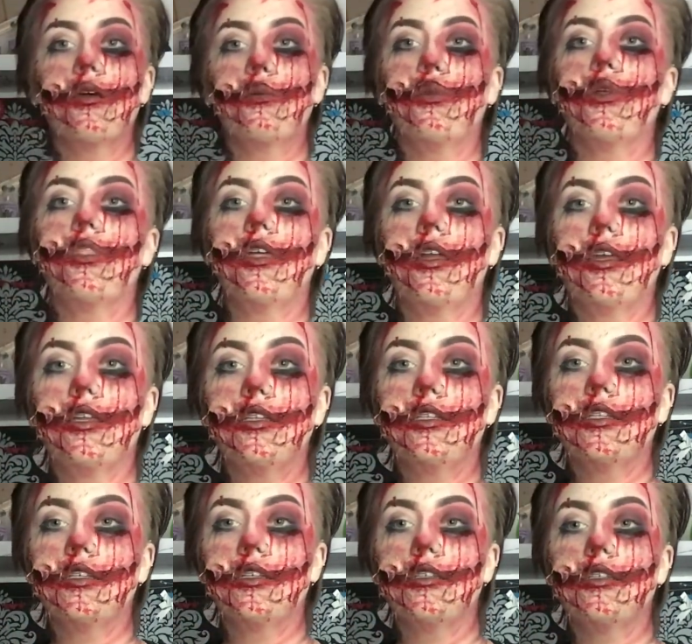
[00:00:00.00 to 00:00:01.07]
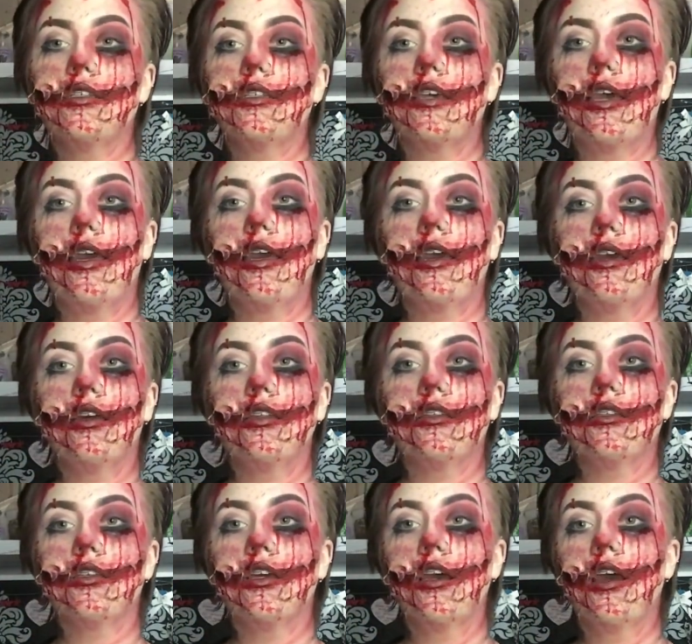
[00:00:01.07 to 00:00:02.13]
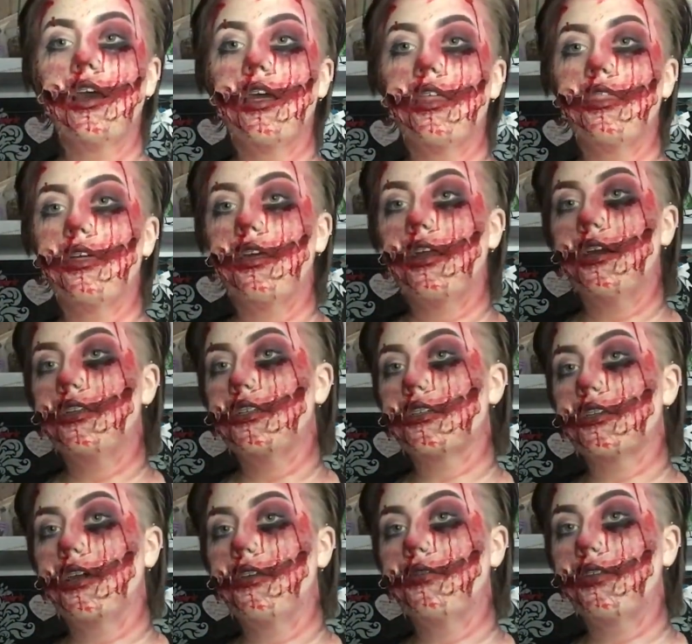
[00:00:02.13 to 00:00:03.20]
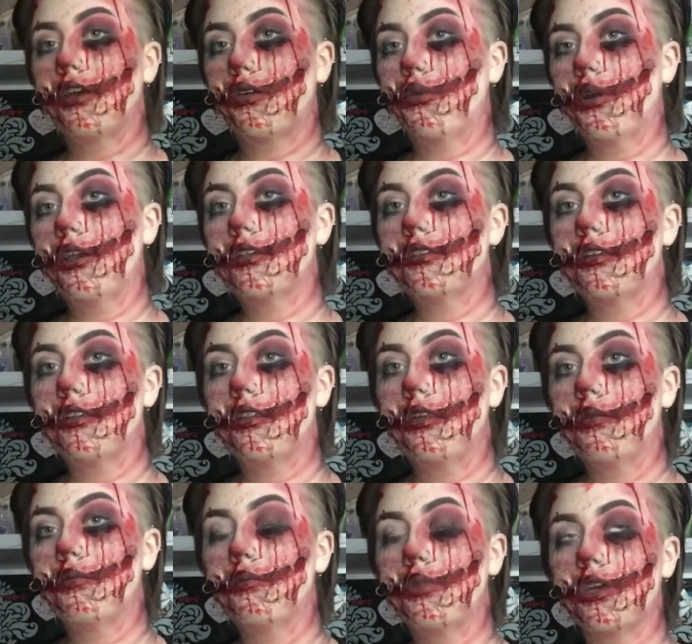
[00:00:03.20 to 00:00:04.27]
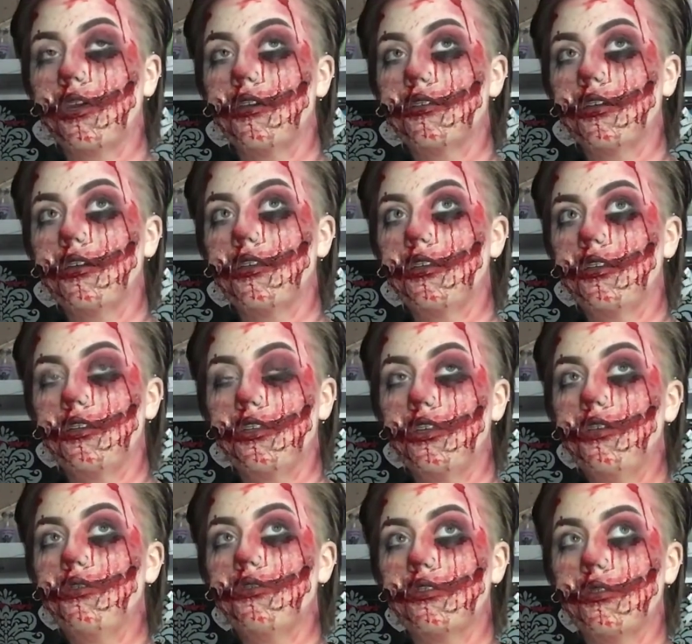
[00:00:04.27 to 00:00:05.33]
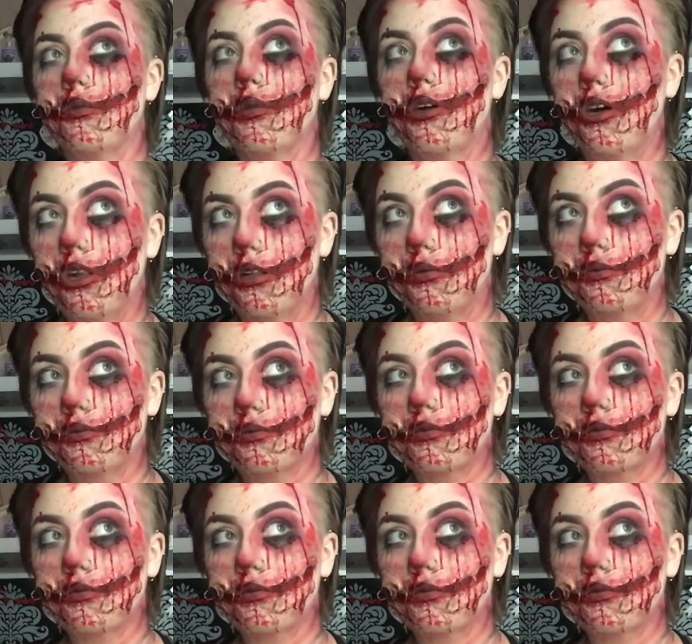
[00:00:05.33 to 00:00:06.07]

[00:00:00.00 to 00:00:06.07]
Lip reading: but then it didn't, and then I just kind of like wasted them because I didn't use them all,